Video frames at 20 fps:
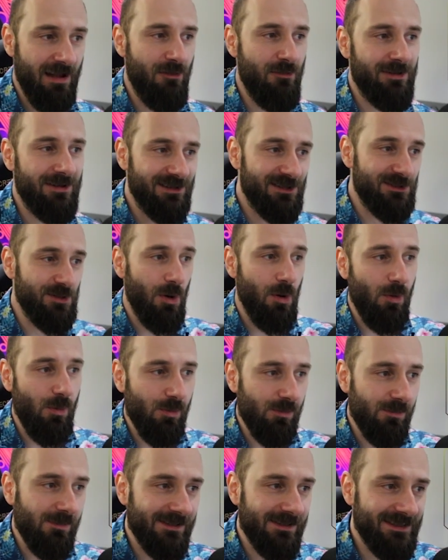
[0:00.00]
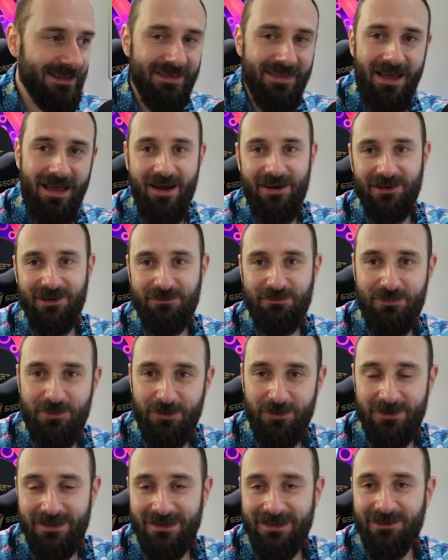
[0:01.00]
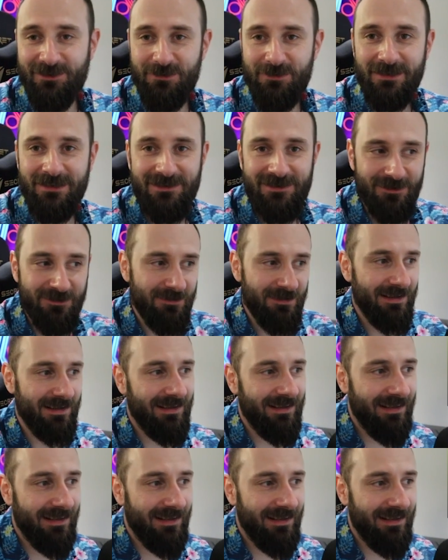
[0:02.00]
our souls and heart put into it, so